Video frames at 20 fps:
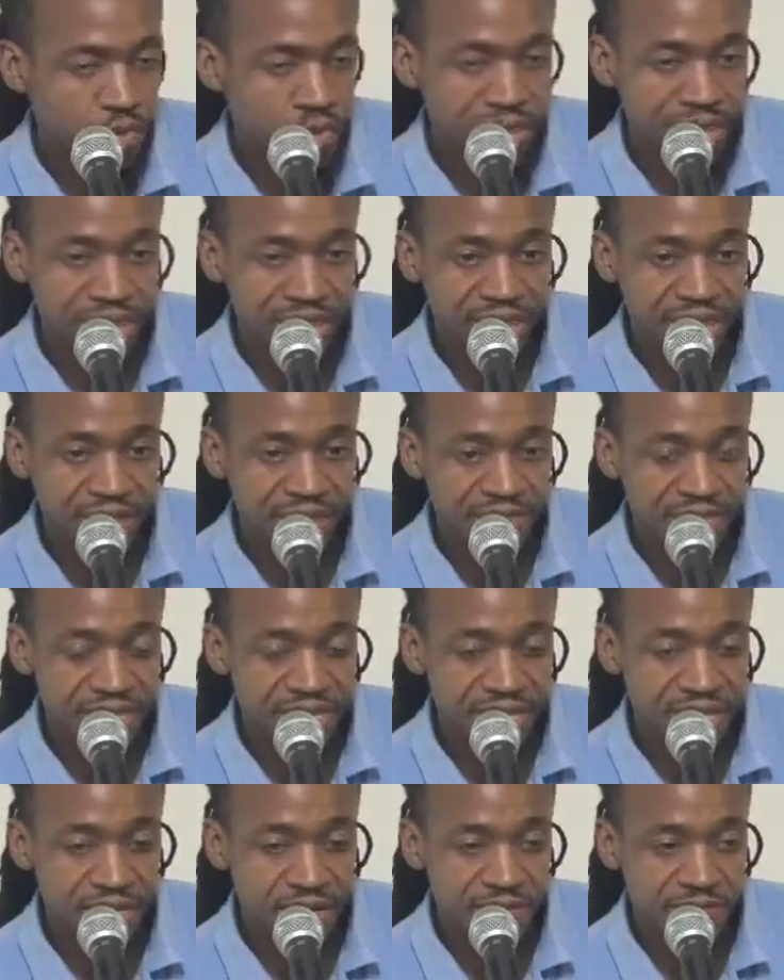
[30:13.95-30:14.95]
We'd love to
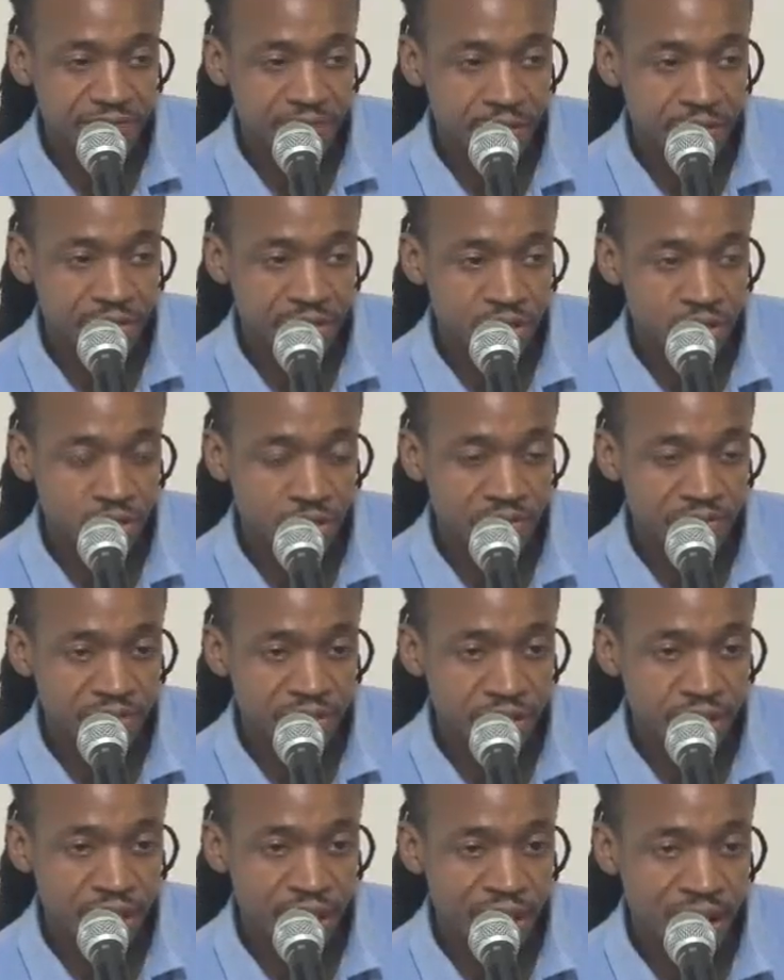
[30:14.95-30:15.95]
hear from you and
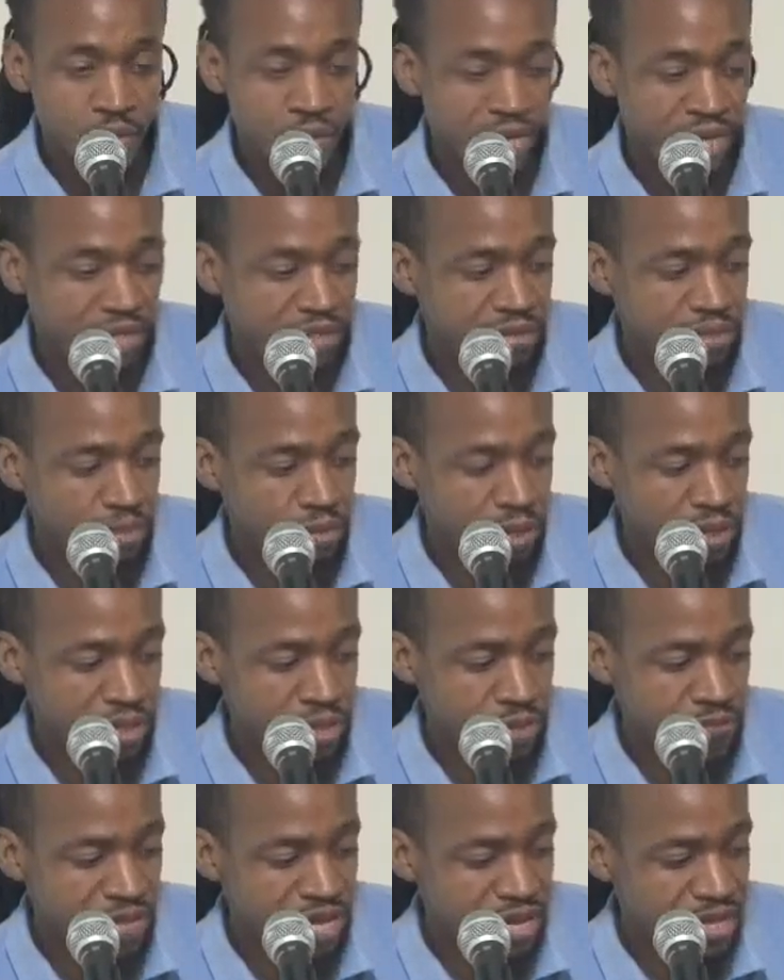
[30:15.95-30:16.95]
figure out how we can support
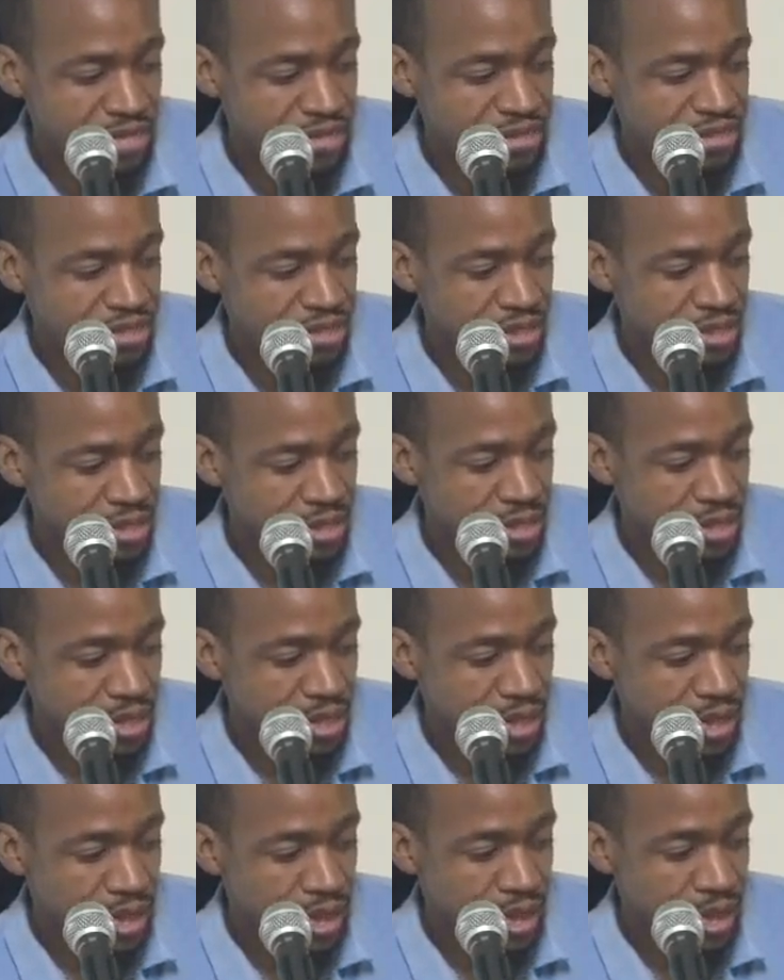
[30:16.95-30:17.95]
you best.
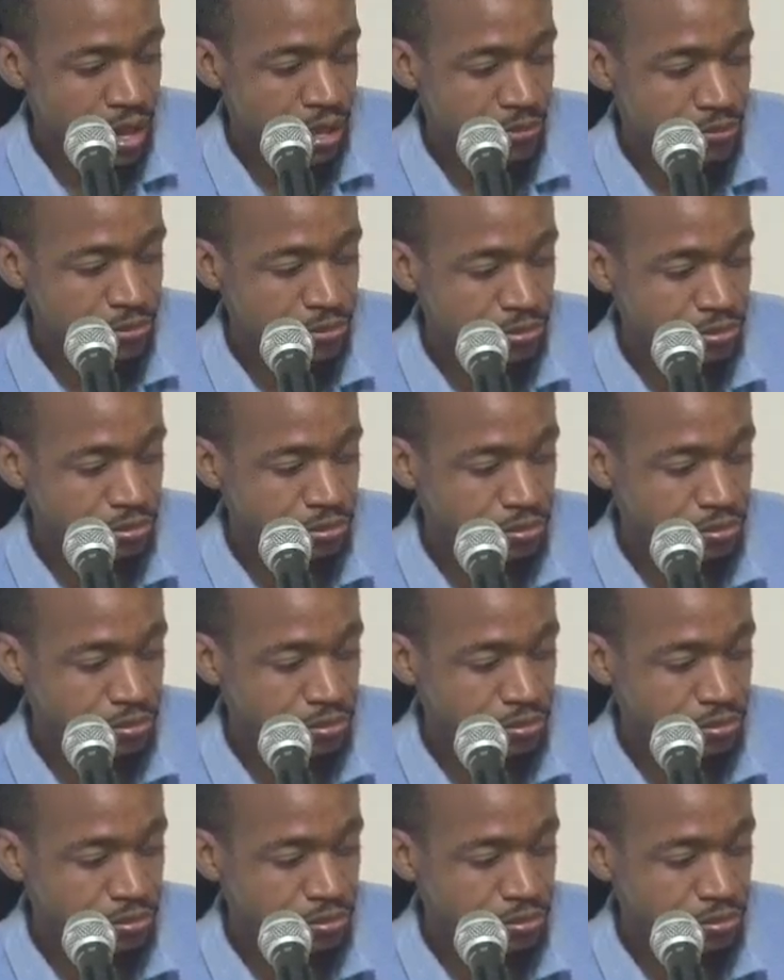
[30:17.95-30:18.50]
Um,